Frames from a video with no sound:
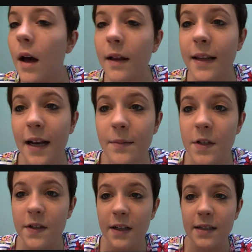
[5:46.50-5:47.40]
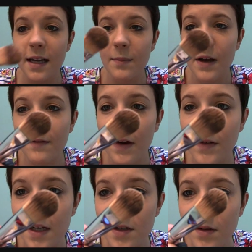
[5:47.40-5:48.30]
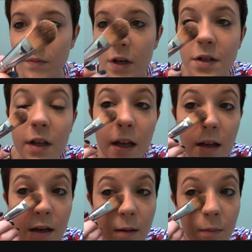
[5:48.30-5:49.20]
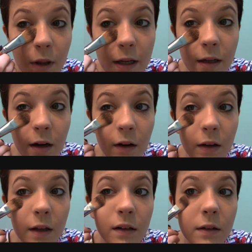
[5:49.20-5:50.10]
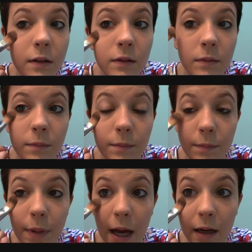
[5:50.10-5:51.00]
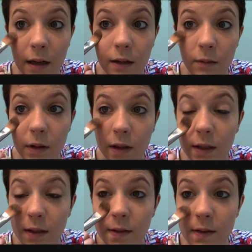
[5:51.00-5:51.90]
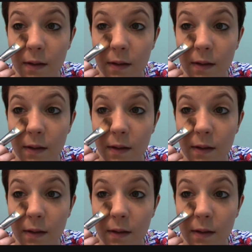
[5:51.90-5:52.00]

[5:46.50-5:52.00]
And then I'm just going to take my foundation brush again and blend it all in. Pat it in with this.